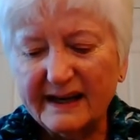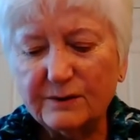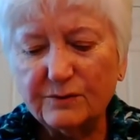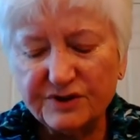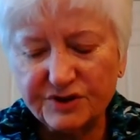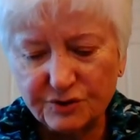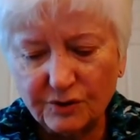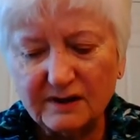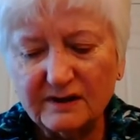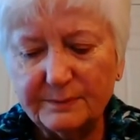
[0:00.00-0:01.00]
It was
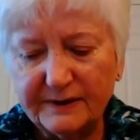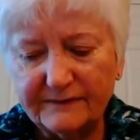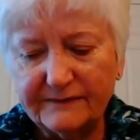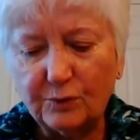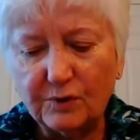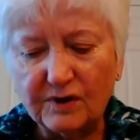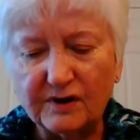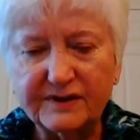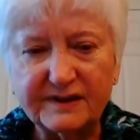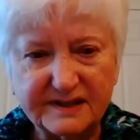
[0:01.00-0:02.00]
shortly
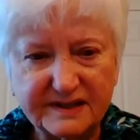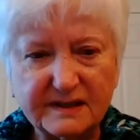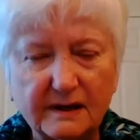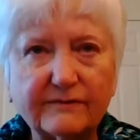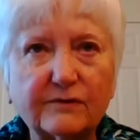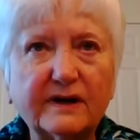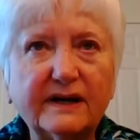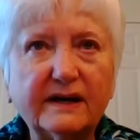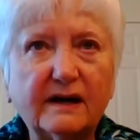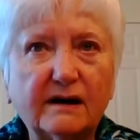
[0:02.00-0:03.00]
before the
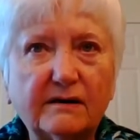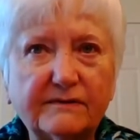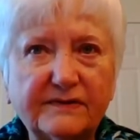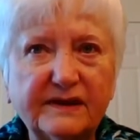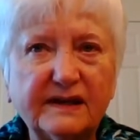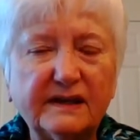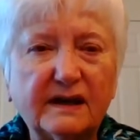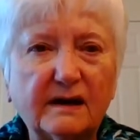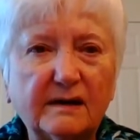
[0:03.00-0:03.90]
discovery of the